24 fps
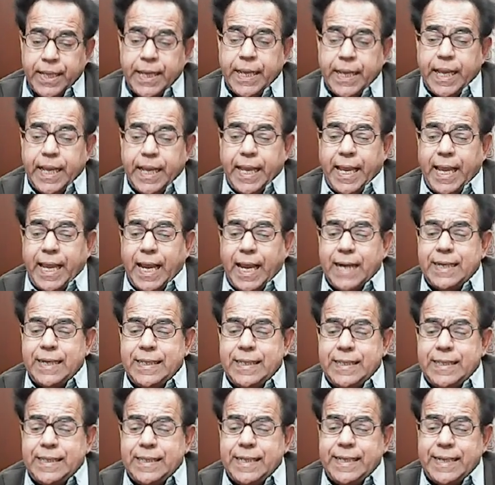And
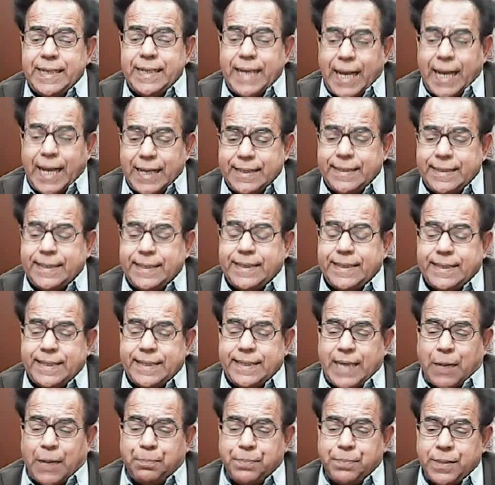in the next
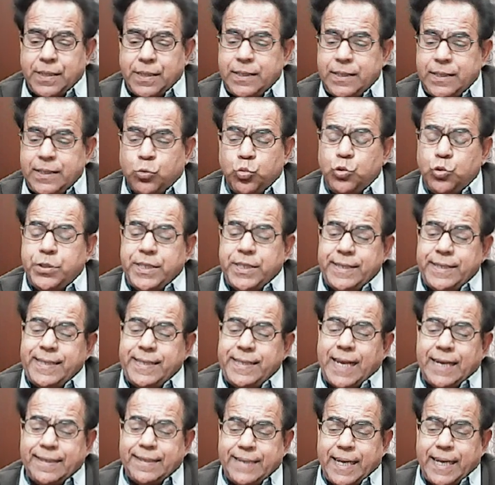step, to this
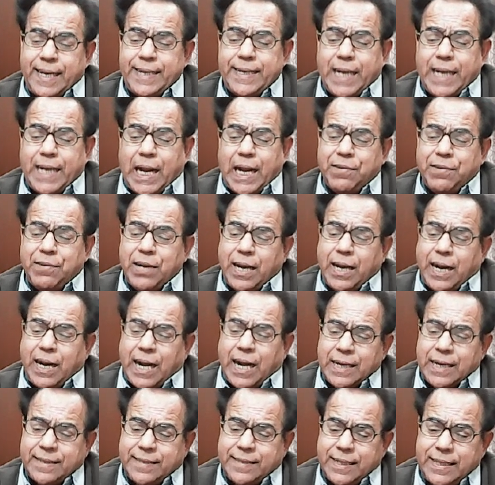extent, our
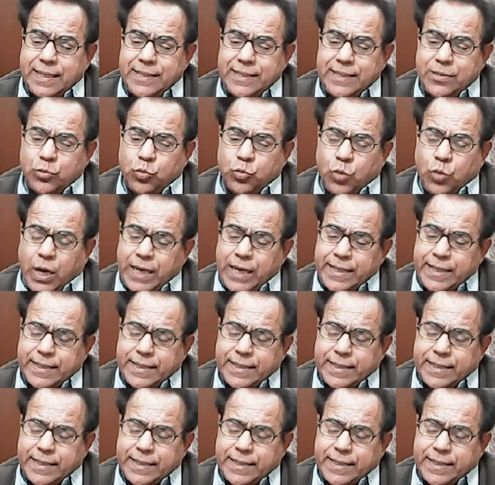answer is quite